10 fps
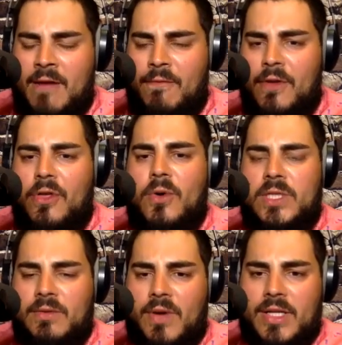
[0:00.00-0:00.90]
for
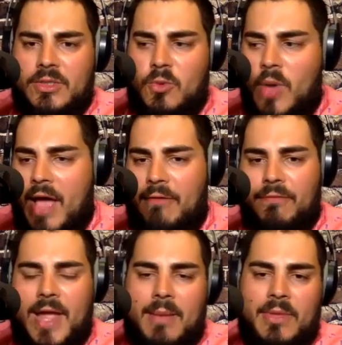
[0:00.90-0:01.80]
those of us who have
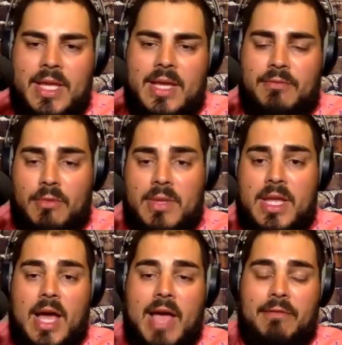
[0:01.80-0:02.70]
family. For
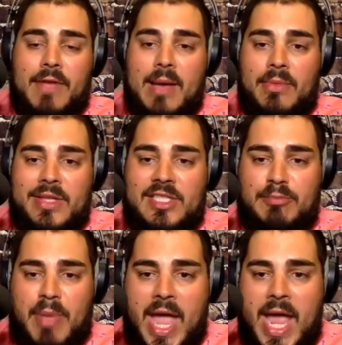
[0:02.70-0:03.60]
me, I have family in
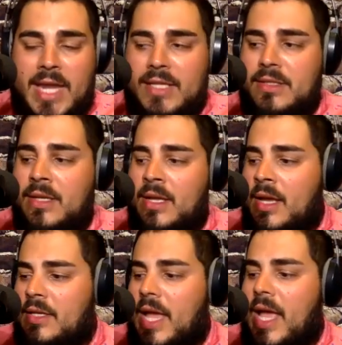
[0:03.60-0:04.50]
Spain
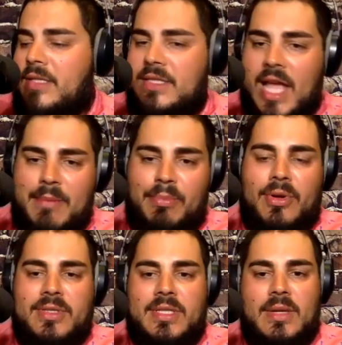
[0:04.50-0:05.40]
and
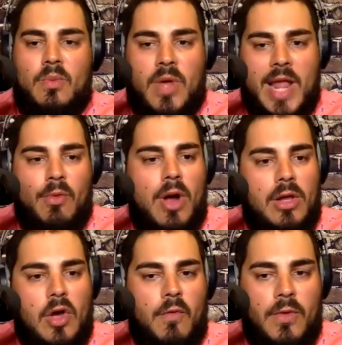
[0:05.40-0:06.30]
Cyprus and whatever,
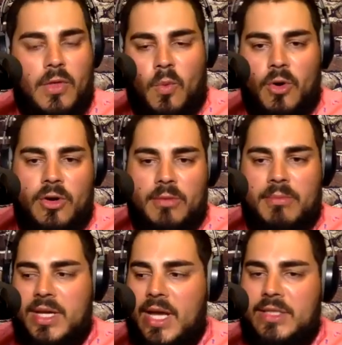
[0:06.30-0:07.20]
all over the world,
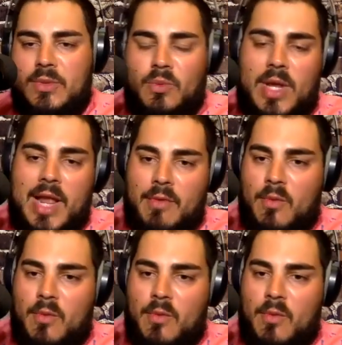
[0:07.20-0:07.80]
because whatever,